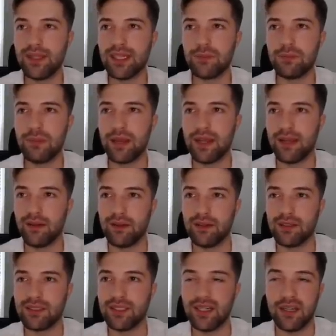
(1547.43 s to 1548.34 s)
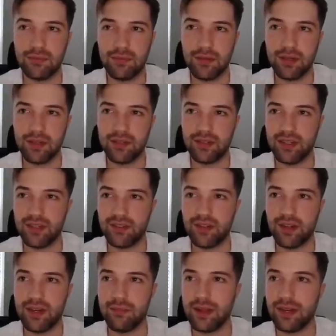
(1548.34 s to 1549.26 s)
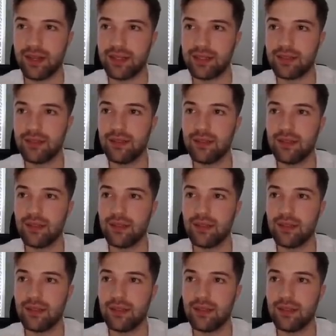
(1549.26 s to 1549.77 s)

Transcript: this pick, honestly, I would probably try to trade back.